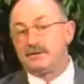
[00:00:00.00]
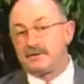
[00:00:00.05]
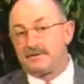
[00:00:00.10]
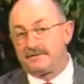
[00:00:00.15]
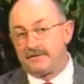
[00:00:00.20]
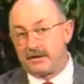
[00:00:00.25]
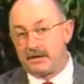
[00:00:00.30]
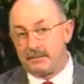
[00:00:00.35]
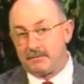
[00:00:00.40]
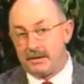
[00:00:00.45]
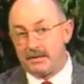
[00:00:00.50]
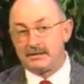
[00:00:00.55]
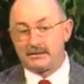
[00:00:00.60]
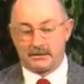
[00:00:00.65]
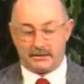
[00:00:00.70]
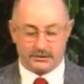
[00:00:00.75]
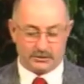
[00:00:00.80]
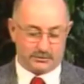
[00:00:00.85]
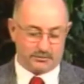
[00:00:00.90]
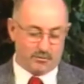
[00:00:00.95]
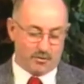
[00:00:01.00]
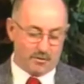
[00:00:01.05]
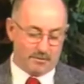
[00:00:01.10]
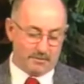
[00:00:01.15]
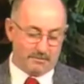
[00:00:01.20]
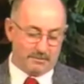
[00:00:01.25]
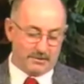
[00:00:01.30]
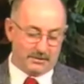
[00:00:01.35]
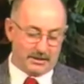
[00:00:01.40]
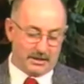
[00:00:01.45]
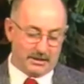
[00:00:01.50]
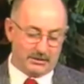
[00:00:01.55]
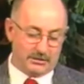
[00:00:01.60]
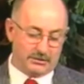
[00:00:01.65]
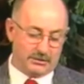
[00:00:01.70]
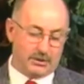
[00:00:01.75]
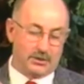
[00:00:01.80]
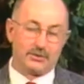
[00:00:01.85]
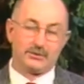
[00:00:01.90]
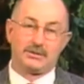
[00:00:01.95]
he was a fundamentalist Mormon, but they
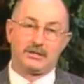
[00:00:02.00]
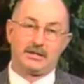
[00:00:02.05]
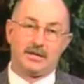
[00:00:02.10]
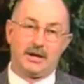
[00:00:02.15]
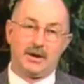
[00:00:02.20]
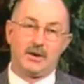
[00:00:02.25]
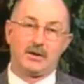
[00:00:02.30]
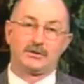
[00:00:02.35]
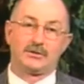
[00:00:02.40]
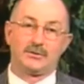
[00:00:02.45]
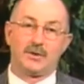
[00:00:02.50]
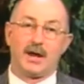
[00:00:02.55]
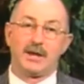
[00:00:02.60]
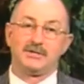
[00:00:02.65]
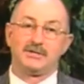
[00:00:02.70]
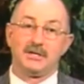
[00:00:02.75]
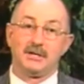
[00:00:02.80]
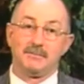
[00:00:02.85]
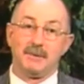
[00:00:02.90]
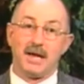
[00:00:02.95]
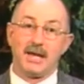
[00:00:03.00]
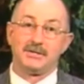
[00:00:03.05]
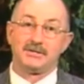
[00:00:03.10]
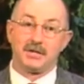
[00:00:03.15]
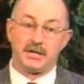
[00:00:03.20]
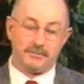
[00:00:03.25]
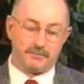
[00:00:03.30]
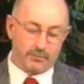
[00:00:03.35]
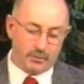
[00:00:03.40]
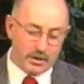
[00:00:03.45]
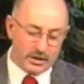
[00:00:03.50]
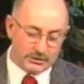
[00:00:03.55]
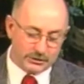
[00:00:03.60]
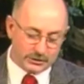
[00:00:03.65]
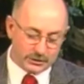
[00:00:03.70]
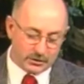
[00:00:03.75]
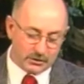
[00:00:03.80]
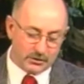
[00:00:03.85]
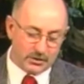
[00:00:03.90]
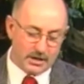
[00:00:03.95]
chose to characterize him as a
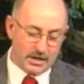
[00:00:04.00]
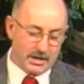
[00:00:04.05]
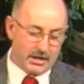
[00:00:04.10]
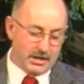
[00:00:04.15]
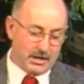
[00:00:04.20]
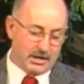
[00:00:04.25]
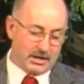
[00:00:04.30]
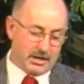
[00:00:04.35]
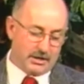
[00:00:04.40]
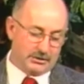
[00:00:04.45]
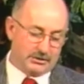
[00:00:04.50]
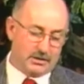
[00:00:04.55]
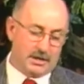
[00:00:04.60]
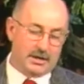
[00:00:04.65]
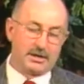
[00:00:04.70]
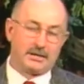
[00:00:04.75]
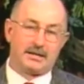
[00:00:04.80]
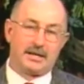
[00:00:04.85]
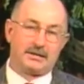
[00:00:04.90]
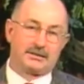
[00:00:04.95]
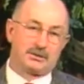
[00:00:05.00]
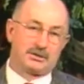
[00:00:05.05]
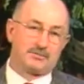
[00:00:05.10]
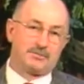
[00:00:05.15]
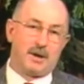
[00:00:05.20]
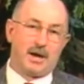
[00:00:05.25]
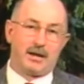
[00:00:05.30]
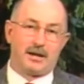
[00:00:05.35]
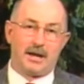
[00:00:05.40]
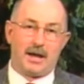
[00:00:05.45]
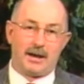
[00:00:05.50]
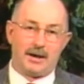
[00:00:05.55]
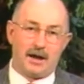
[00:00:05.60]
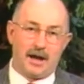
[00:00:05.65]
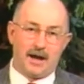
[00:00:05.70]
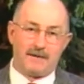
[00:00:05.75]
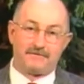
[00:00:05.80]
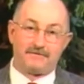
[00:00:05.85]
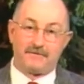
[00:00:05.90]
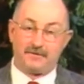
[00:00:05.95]
preacher, trying to take the spotlight
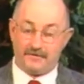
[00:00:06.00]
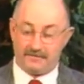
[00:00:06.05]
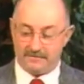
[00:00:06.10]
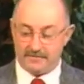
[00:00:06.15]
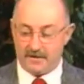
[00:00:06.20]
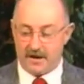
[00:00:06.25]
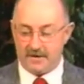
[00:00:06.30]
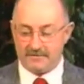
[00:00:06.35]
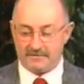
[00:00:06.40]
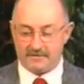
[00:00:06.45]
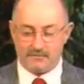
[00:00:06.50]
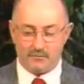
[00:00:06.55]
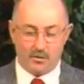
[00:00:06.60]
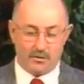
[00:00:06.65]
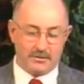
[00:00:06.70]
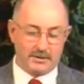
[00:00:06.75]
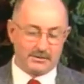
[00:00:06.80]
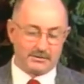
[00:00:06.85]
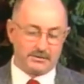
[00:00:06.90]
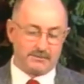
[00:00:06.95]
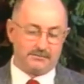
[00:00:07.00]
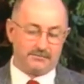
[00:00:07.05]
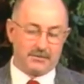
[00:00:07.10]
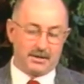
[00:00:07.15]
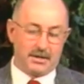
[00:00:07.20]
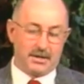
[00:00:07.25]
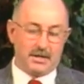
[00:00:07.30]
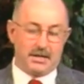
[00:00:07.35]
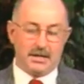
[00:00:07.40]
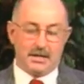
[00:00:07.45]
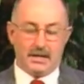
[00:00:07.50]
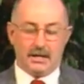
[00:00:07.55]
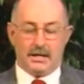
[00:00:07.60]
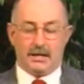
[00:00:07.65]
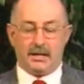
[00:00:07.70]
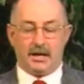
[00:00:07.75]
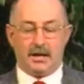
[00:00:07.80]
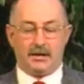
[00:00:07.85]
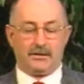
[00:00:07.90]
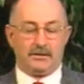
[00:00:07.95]
off of Mormonism.
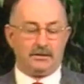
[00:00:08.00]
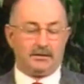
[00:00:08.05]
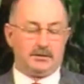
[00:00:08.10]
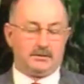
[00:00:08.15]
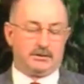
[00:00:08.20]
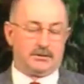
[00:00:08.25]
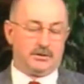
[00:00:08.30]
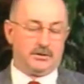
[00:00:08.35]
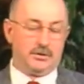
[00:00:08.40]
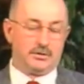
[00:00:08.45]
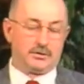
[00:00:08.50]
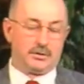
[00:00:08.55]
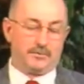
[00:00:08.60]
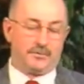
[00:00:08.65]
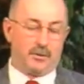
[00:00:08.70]
The news